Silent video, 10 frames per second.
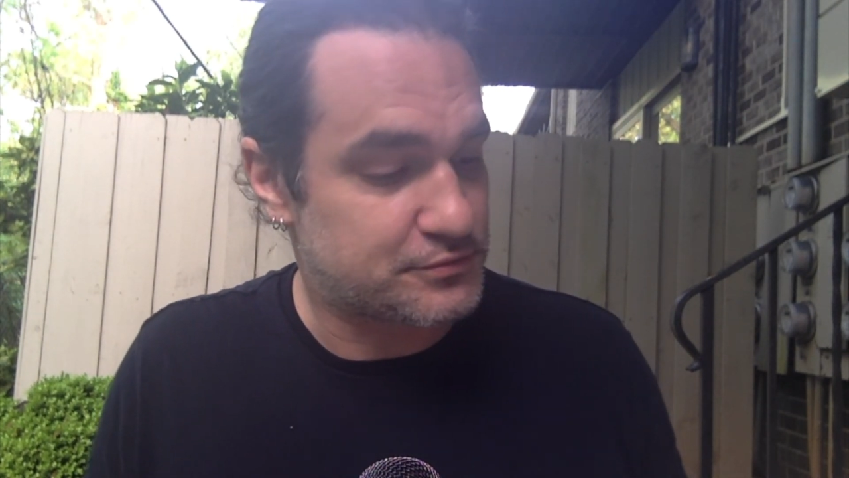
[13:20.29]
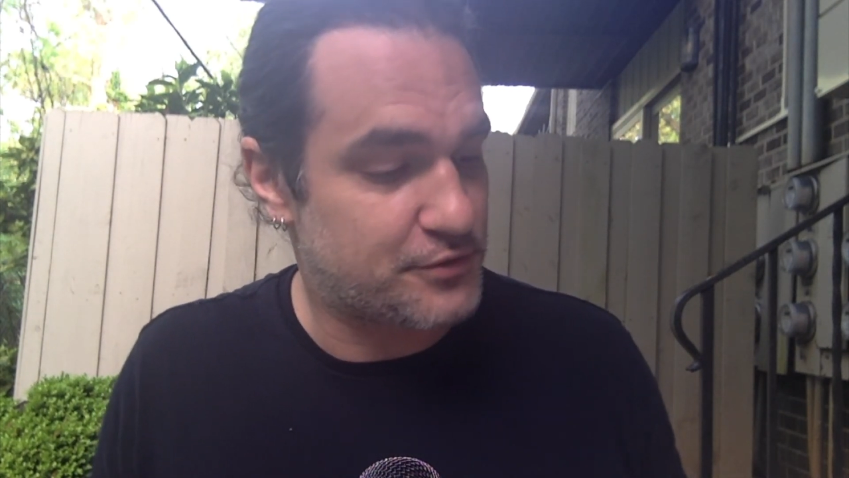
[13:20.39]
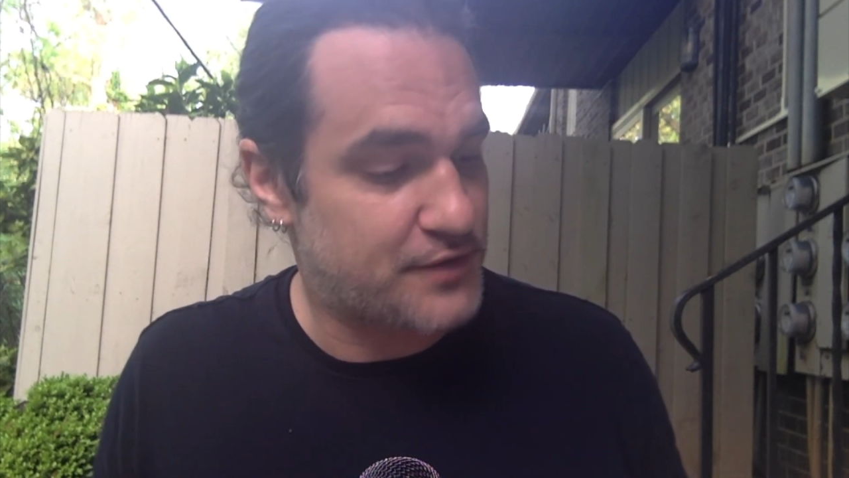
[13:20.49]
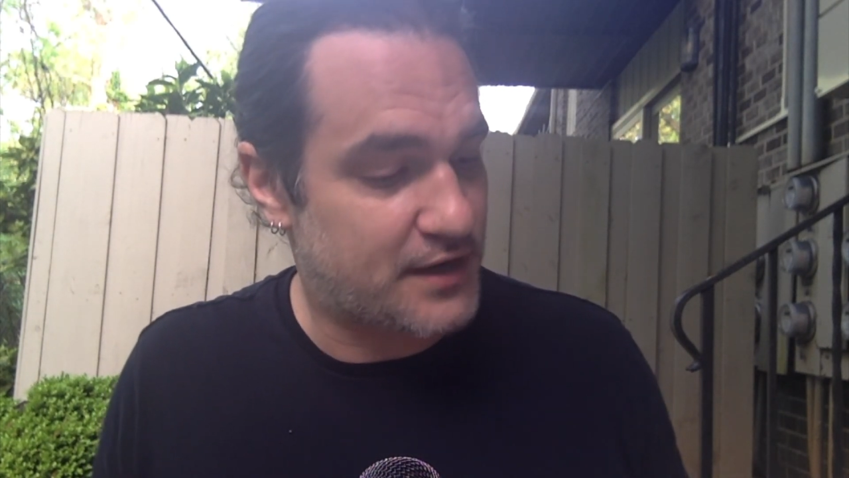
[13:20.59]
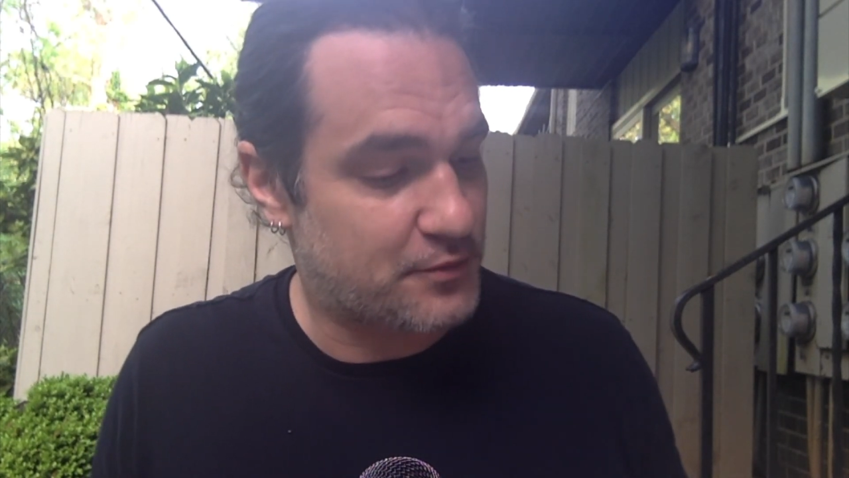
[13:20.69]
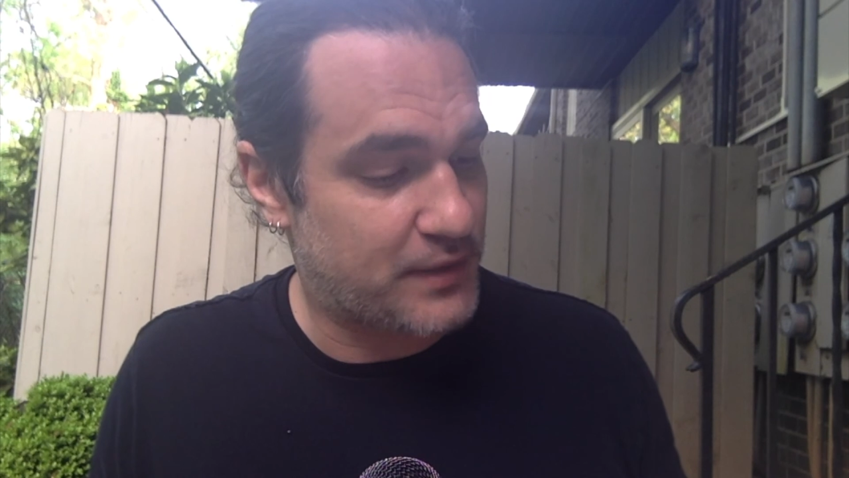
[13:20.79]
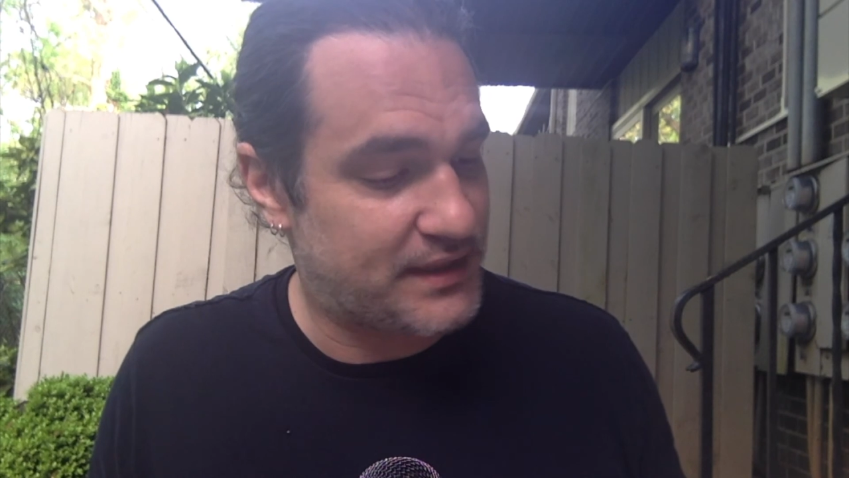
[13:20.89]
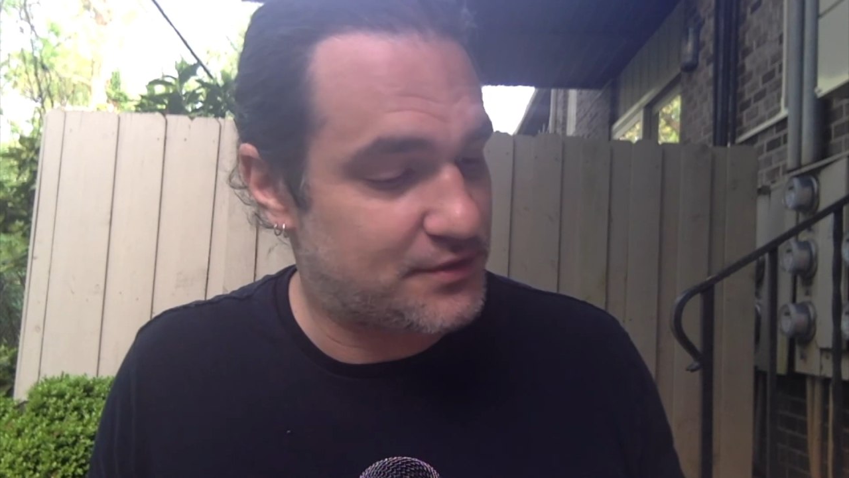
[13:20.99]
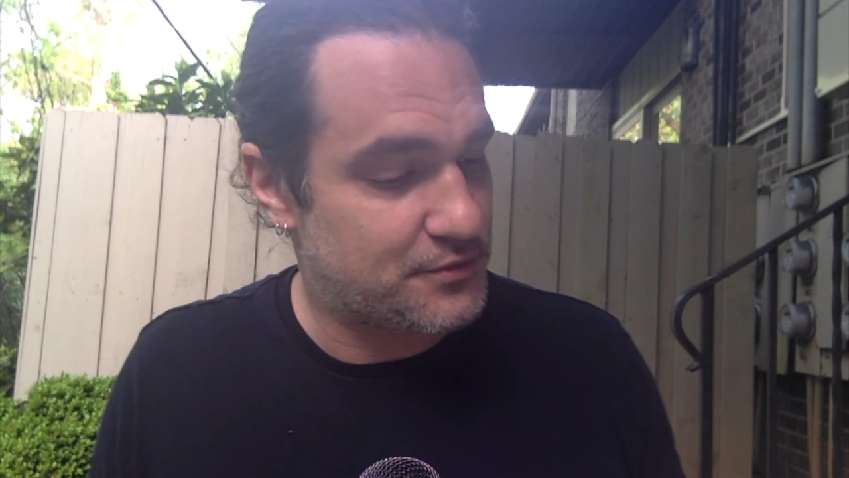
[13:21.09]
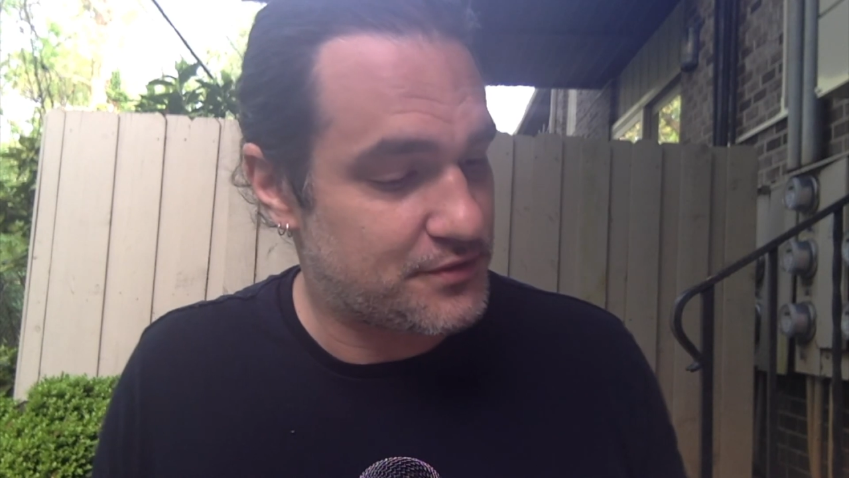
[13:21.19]
rode our
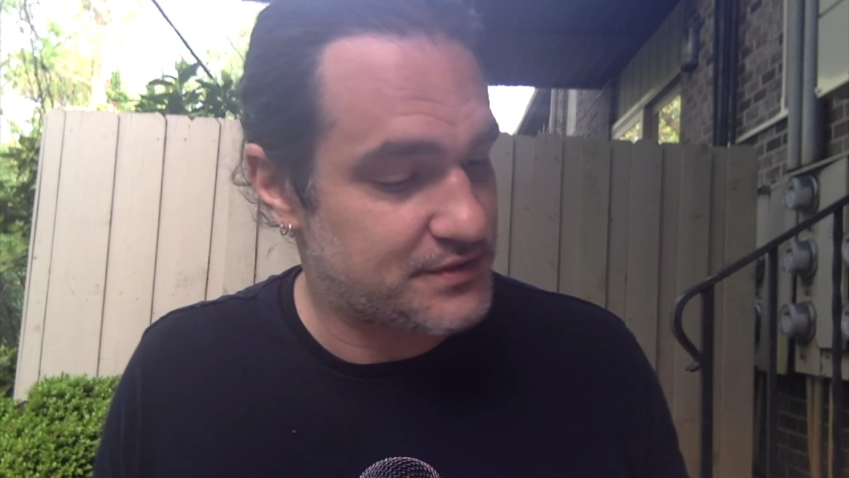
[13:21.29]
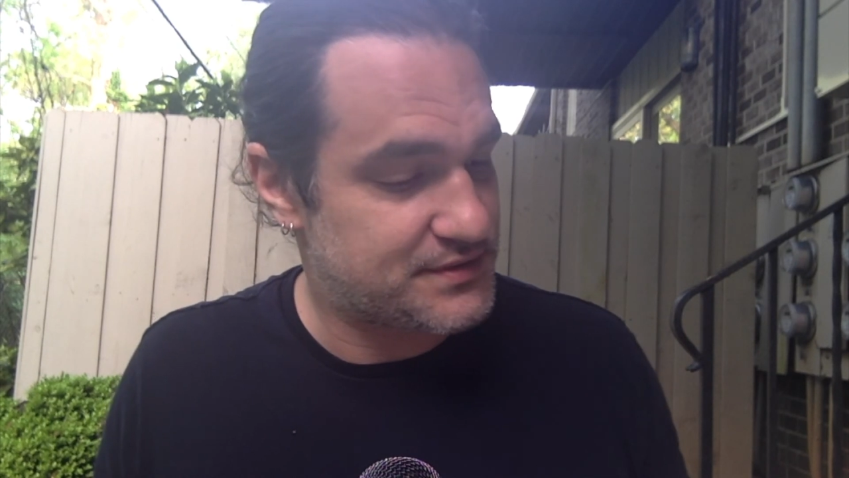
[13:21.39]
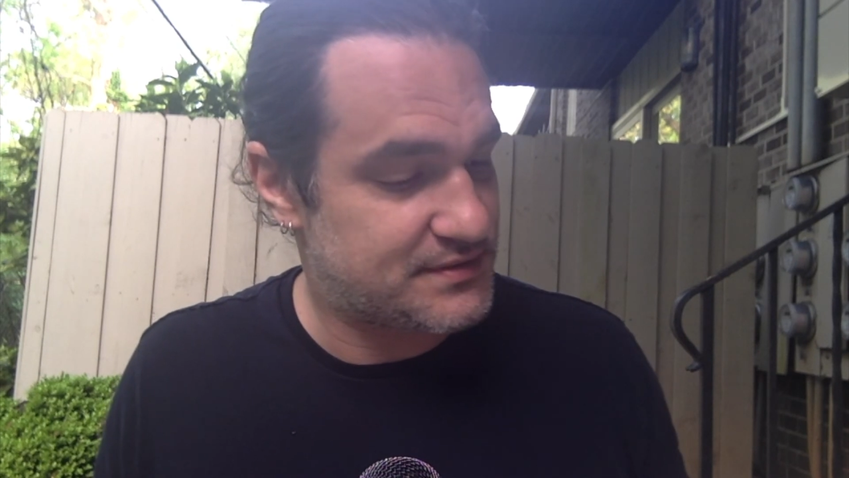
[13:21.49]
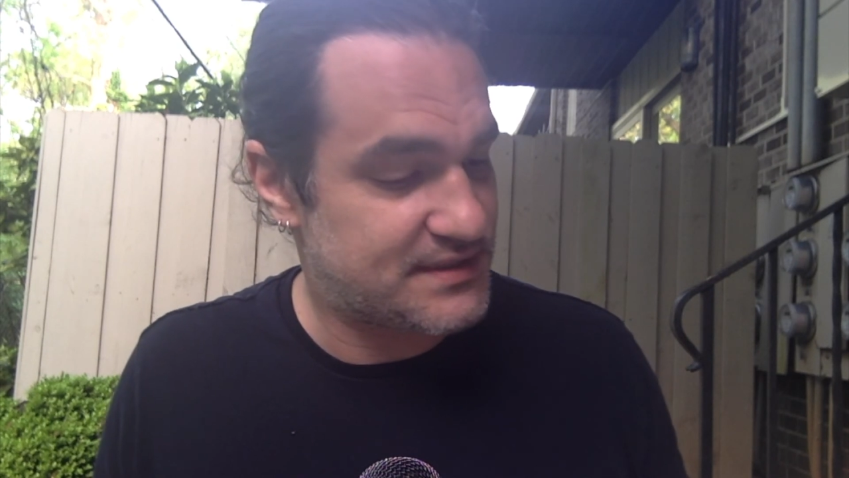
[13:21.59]
winged horse.